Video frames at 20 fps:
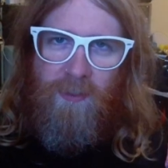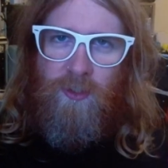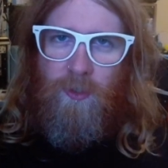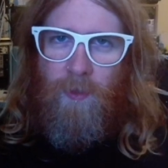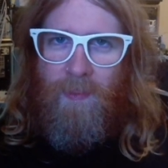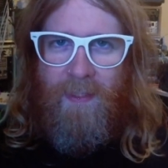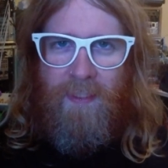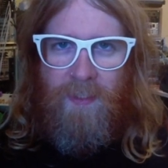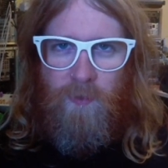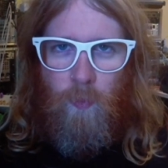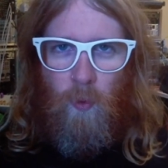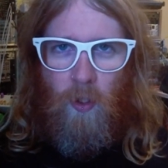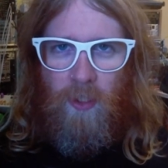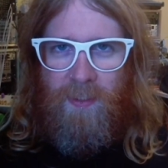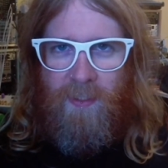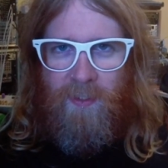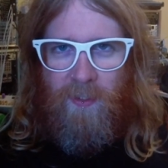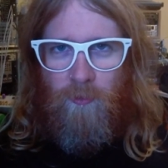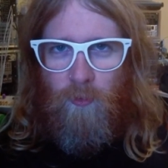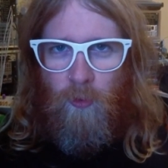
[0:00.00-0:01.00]
So this
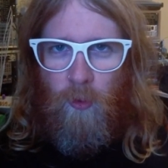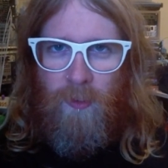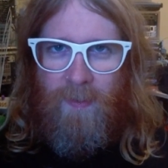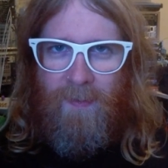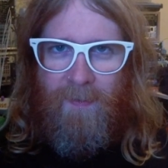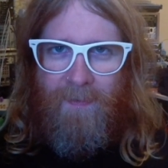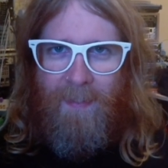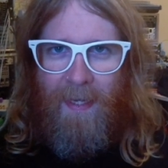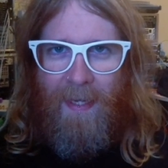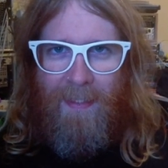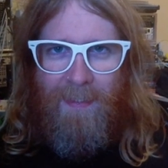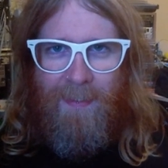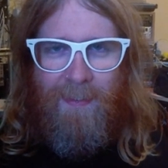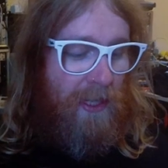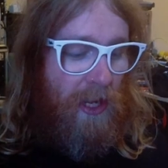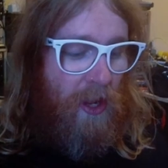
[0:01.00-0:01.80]
was the road test.